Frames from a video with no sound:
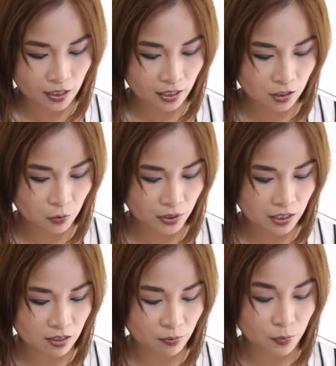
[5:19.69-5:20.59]
next one
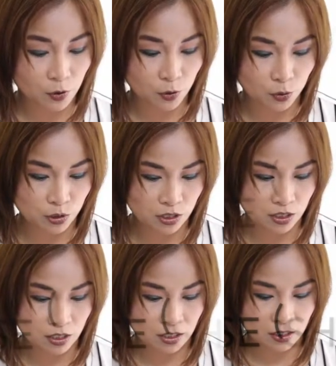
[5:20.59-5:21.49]
is the
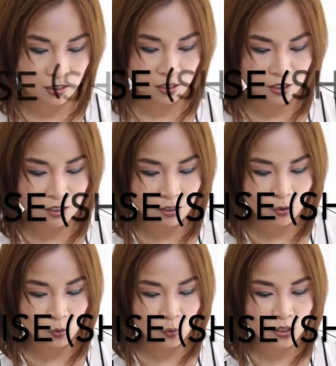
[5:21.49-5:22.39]
Bruise,
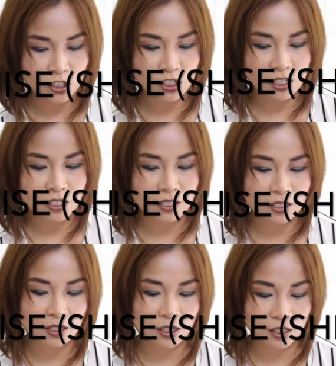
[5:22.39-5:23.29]
which
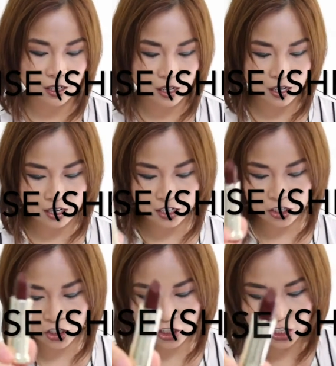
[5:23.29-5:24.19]
is
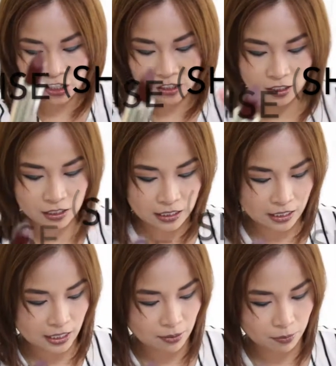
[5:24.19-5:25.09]
a sheer
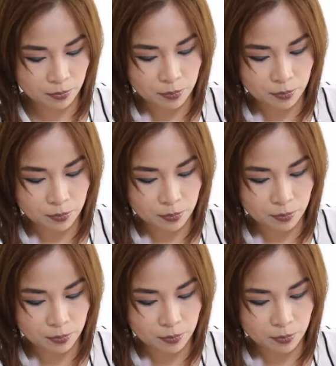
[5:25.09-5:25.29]
deep